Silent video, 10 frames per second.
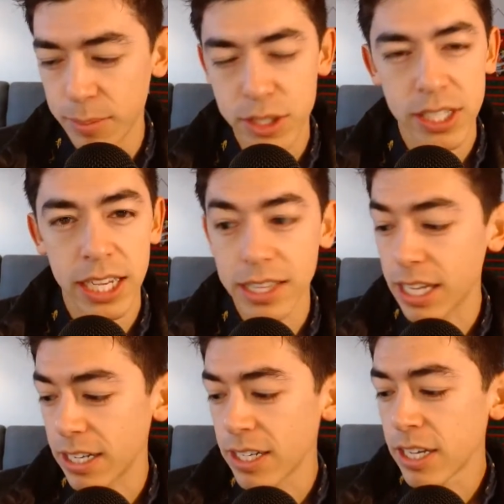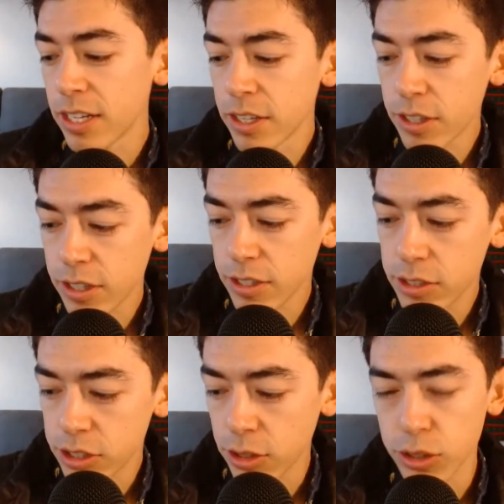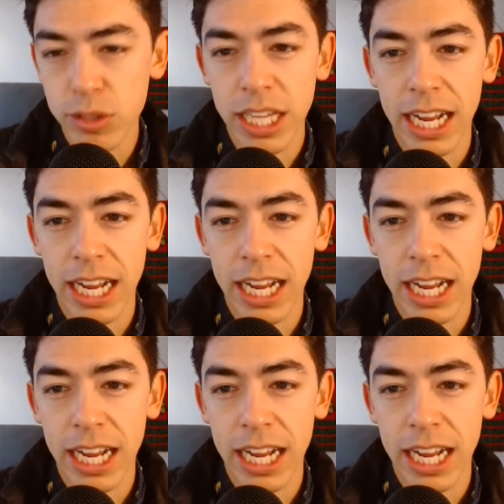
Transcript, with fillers: I'm just saying that don't use